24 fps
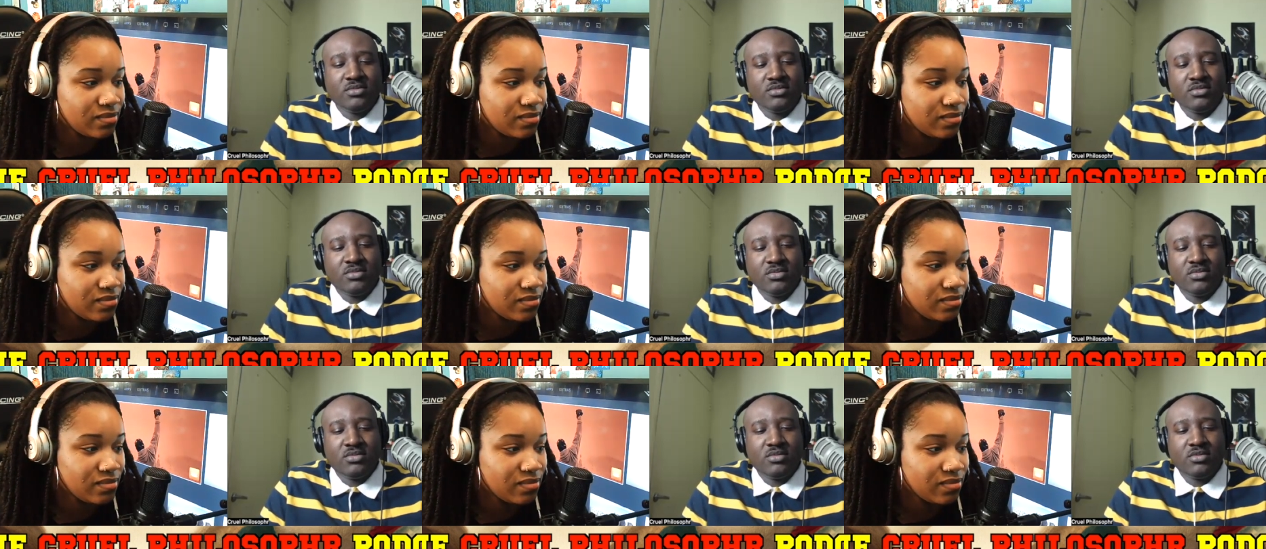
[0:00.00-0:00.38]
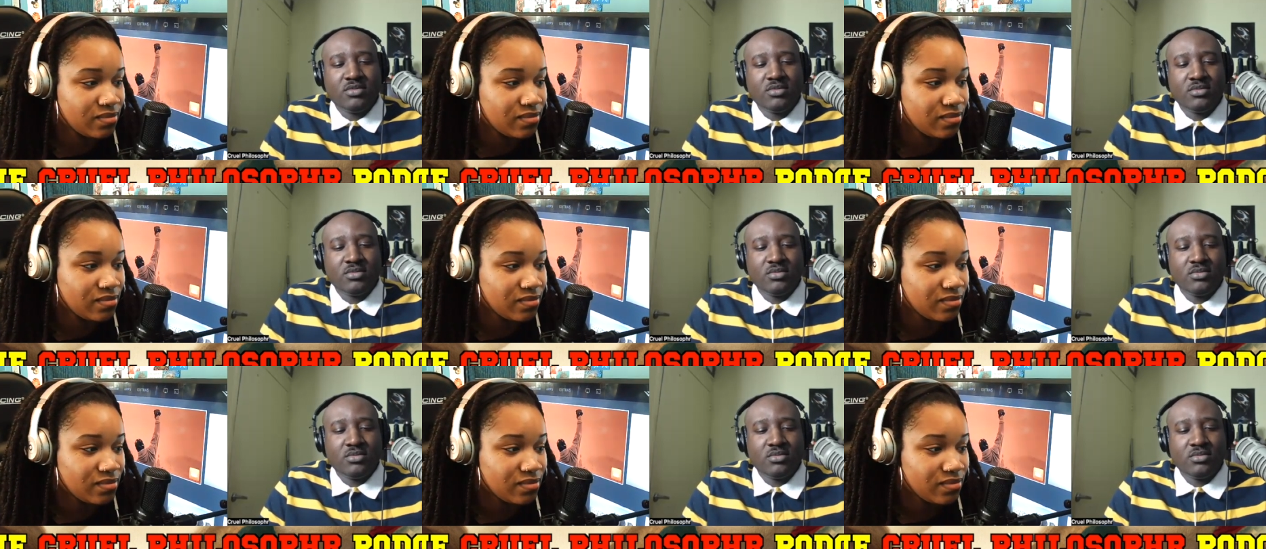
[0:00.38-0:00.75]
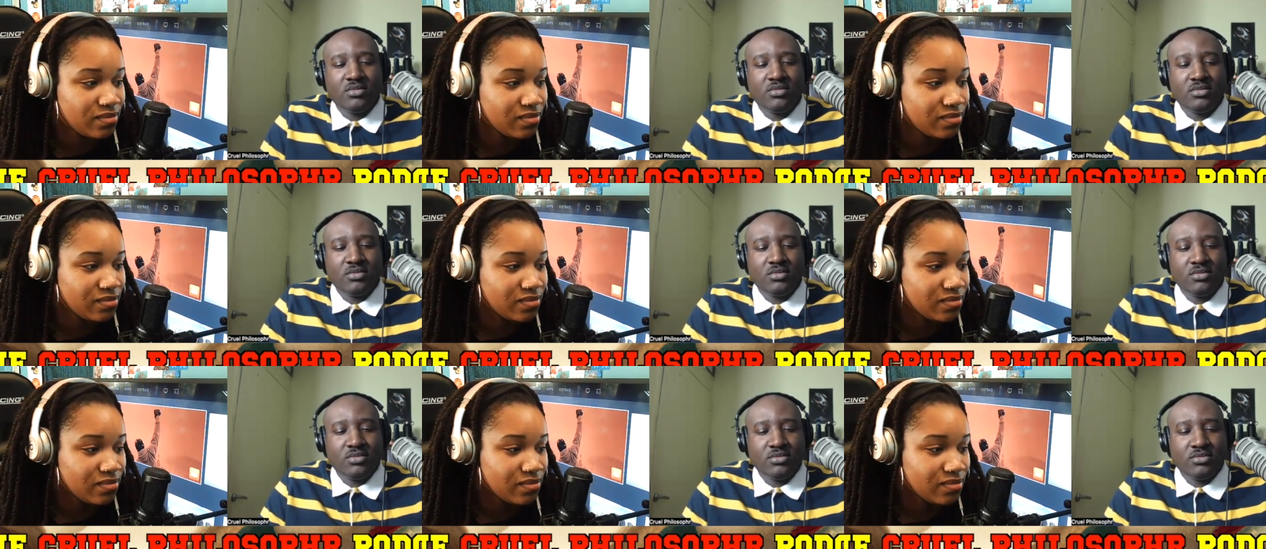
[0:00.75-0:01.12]

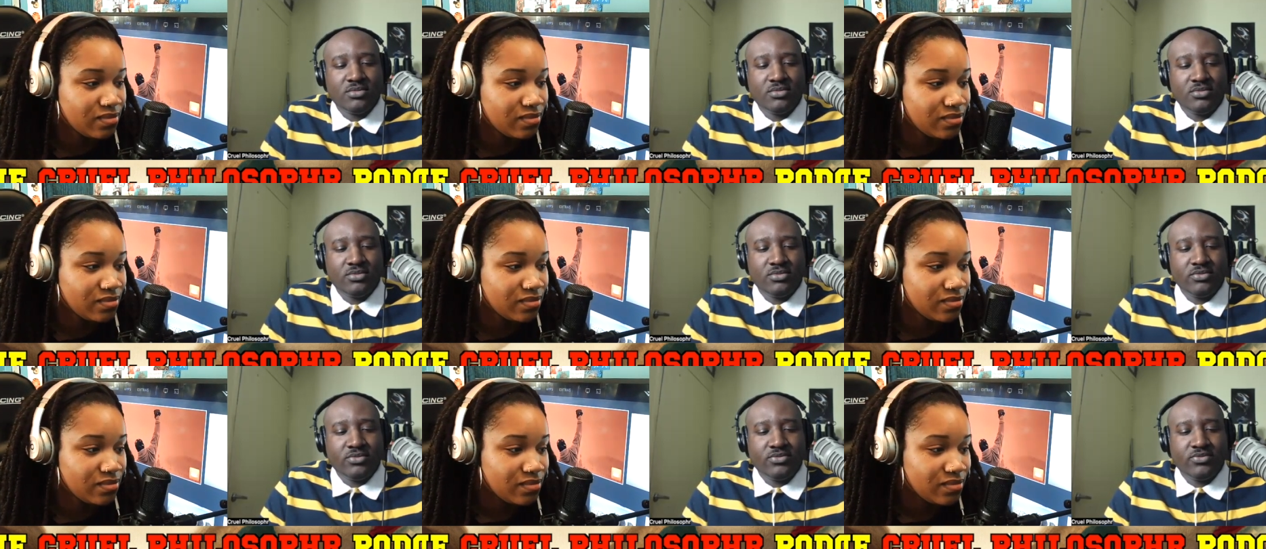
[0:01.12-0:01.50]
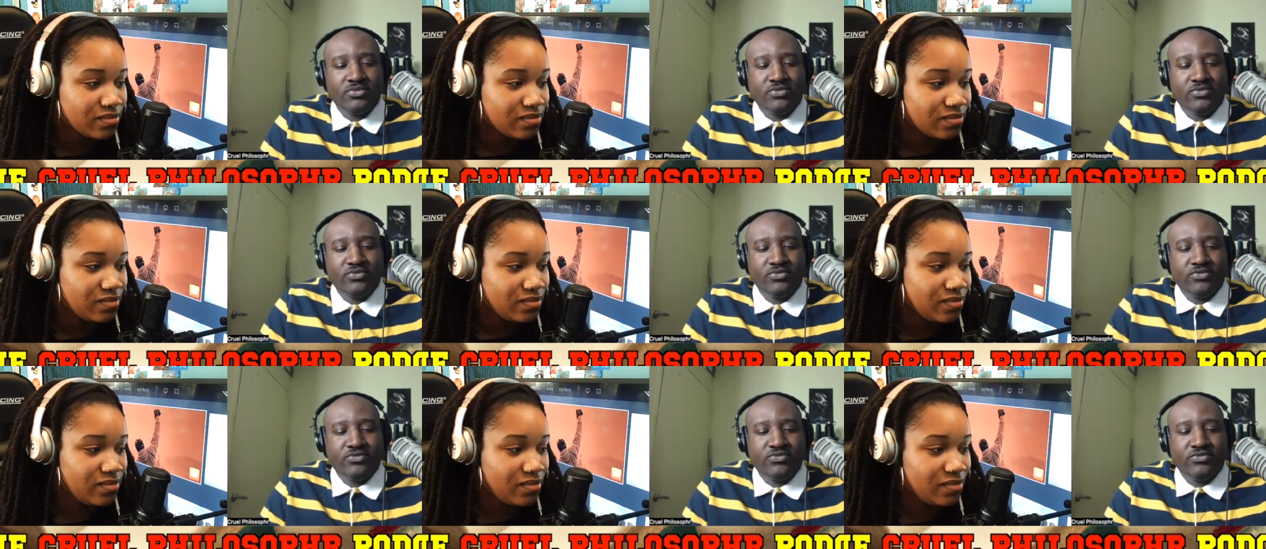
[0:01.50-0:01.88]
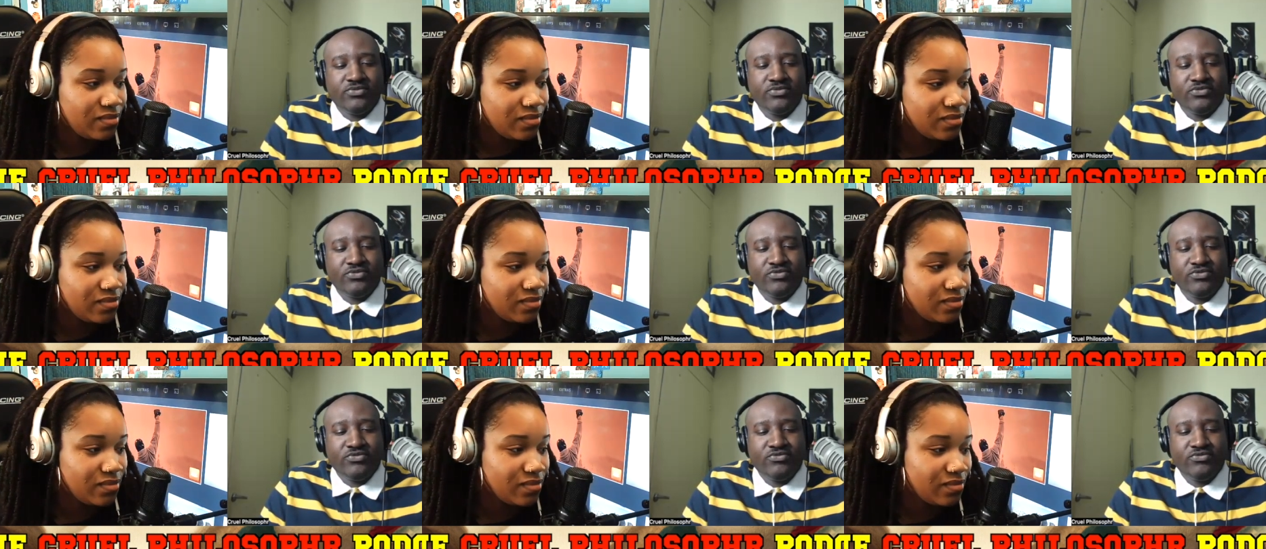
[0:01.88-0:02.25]

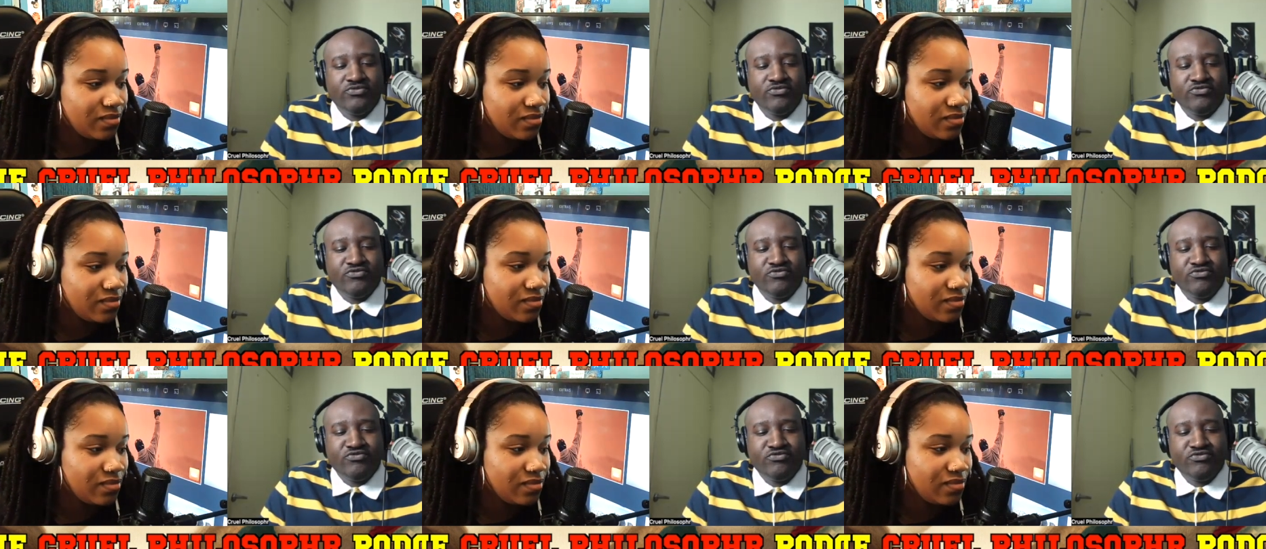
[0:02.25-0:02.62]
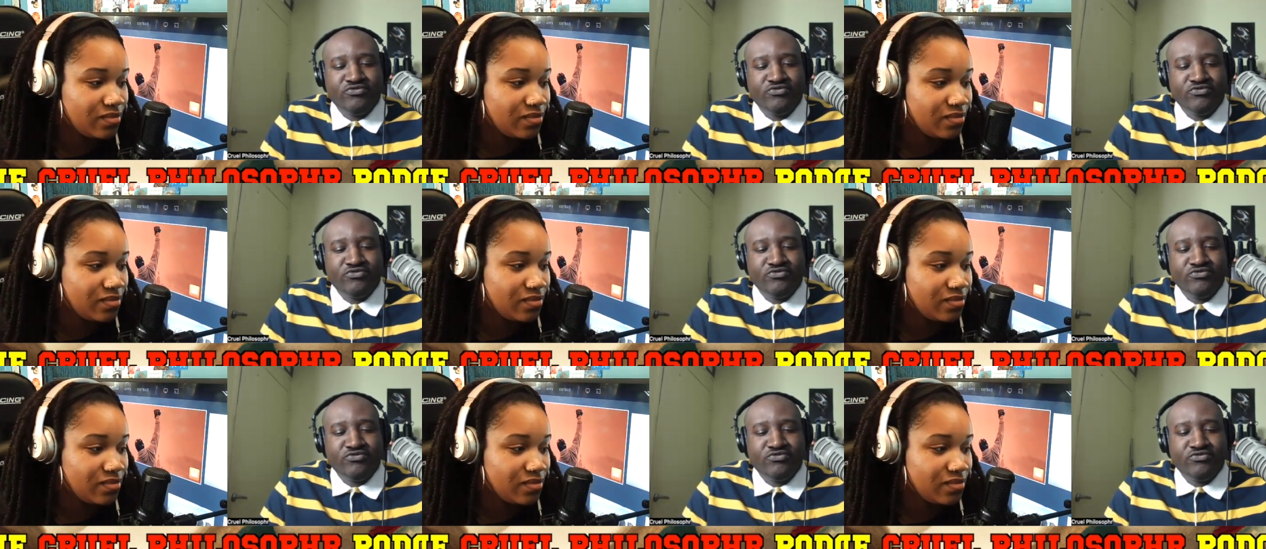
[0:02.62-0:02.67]
No one is speaking in this clip.